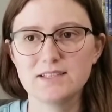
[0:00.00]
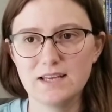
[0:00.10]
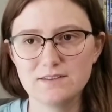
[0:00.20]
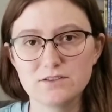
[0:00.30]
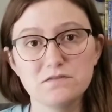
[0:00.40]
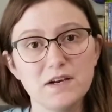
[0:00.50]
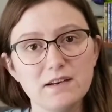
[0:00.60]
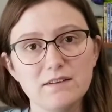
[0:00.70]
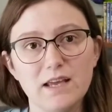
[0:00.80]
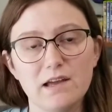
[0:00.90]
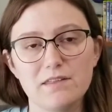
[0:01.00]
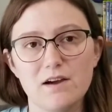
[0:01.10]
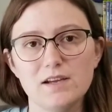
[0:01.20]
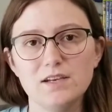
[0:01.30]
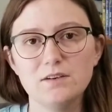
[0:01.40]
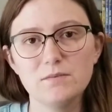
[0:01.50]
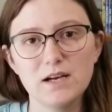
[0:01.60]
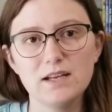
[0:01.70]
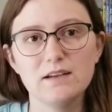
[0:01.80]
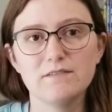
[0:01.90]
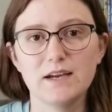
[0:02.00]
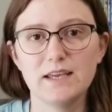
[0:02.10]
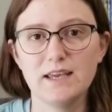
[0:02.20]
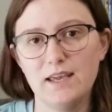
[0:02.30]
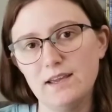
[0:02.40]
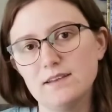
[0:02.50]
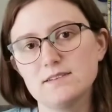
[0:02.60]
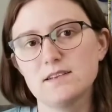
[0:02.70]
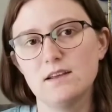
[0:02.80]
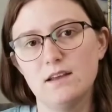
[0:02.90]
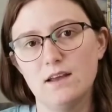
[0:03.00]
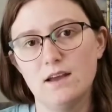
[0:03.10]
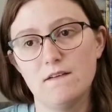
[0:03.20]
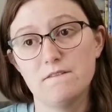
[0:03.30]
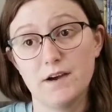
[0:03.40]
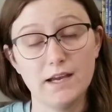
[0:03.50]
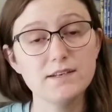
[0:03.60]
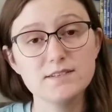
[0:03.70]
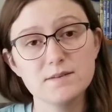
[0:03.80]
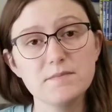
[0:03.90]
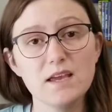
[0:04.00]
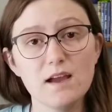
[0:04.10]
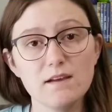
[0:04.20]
And so finally I thought, you know what? If I can't find something I